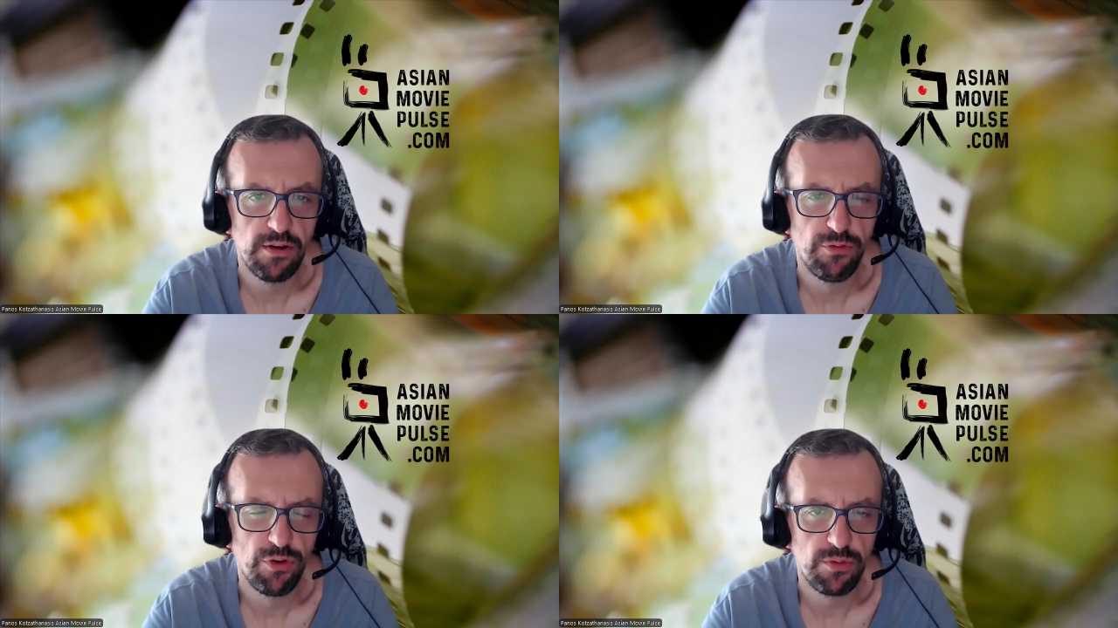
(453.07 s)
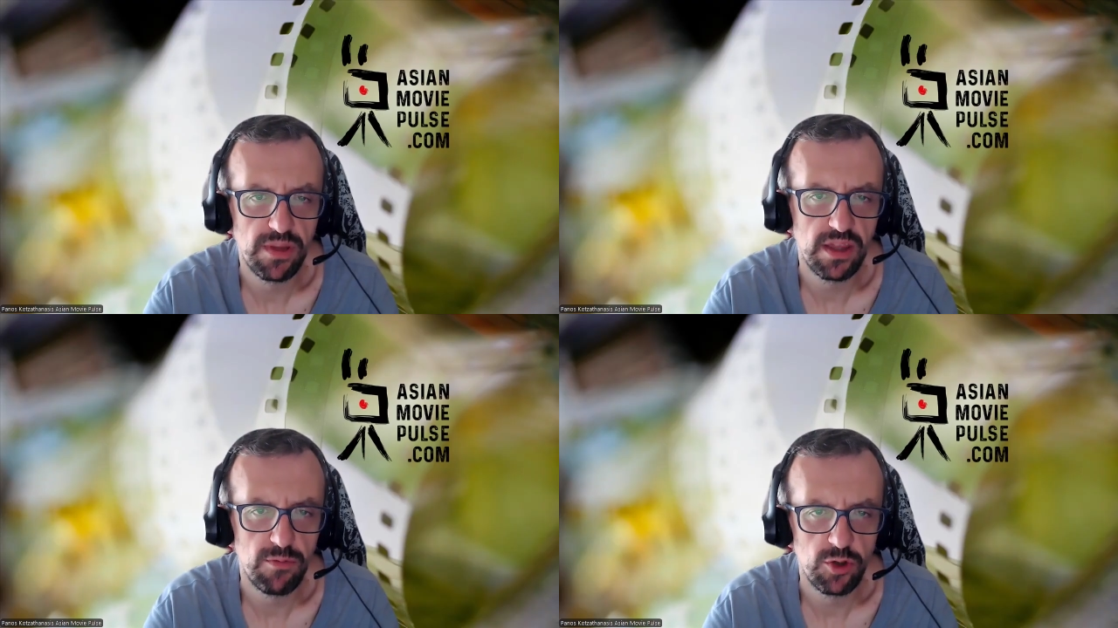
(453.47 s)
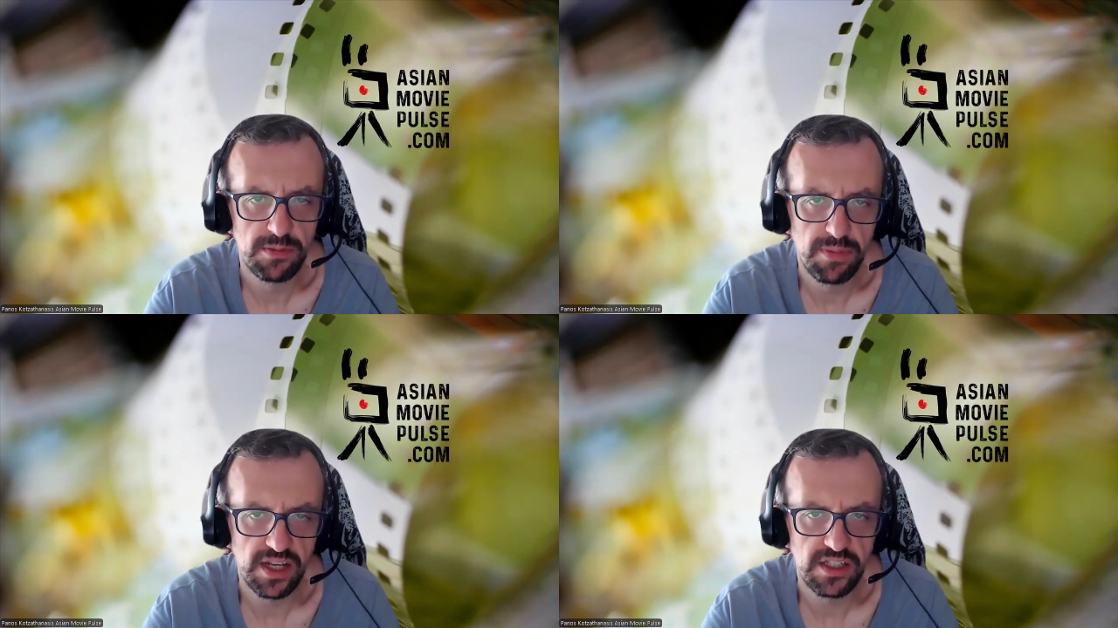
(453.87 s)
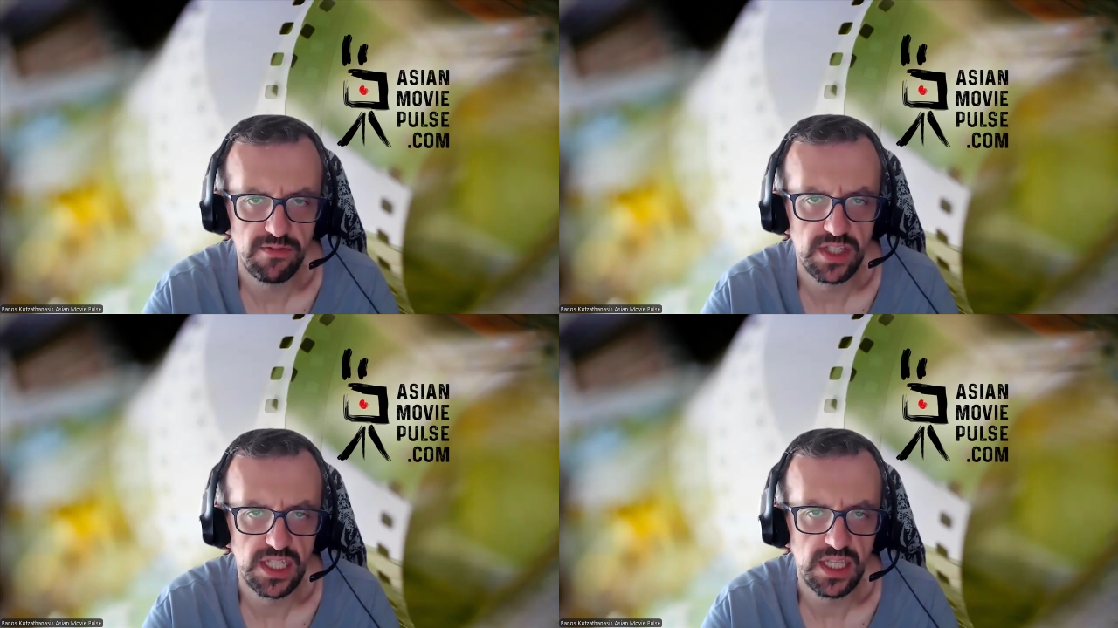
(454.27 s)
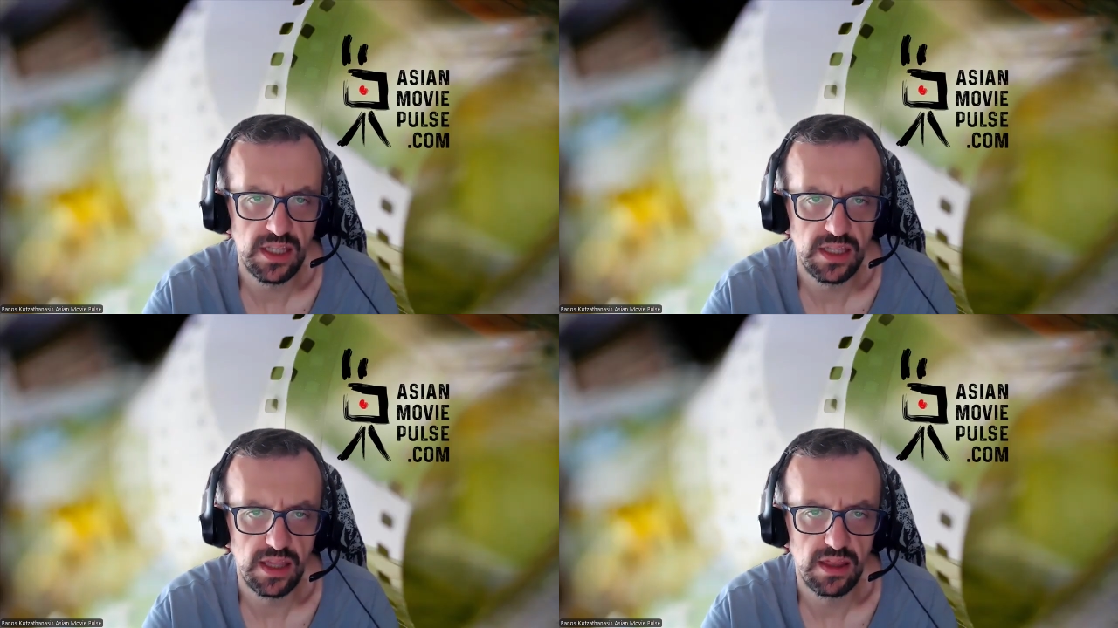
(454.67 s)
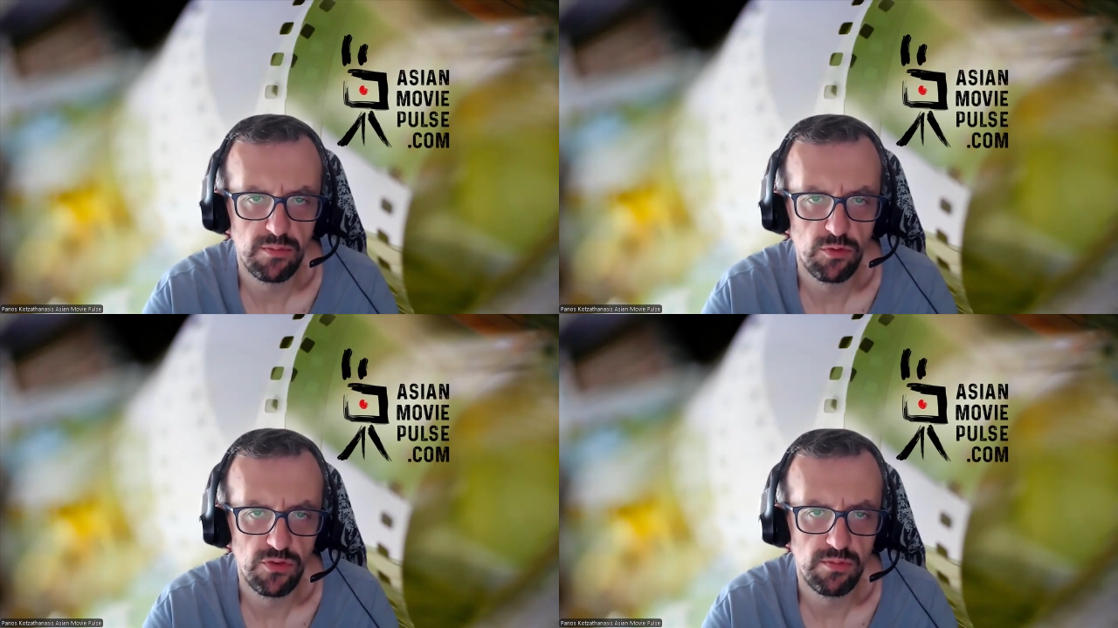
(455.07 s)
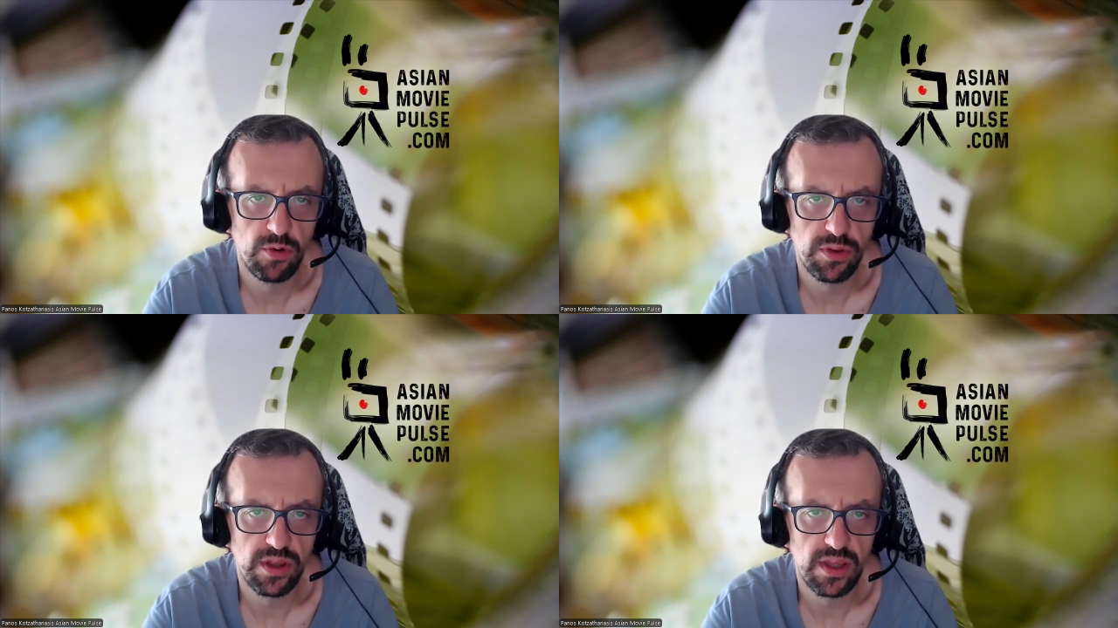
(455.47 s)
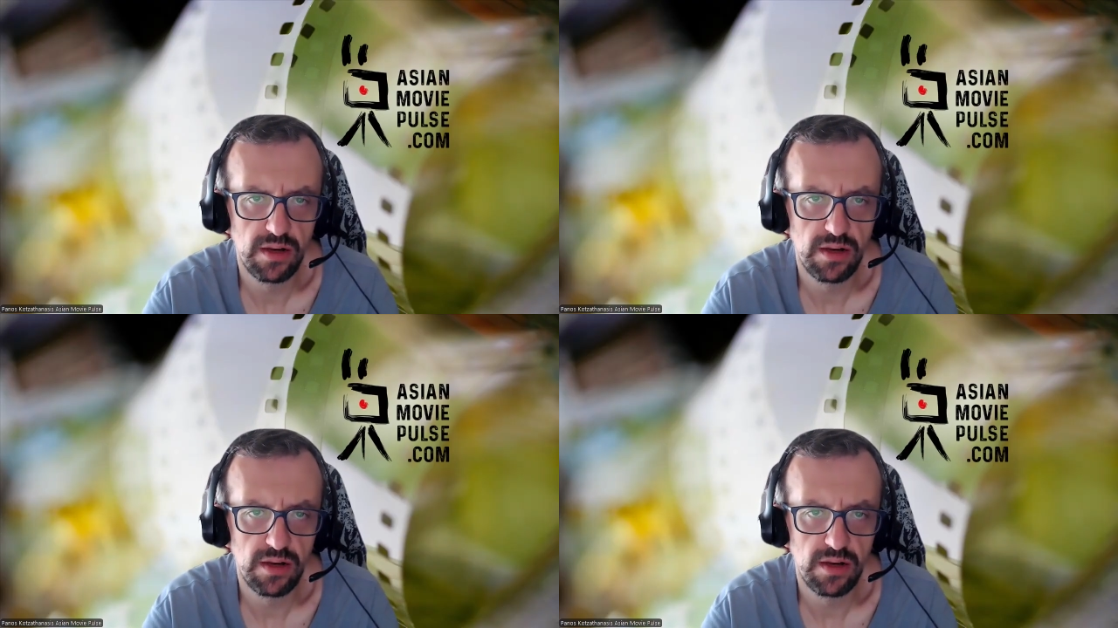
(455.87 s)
for me, the most impressive scene in the movie, both in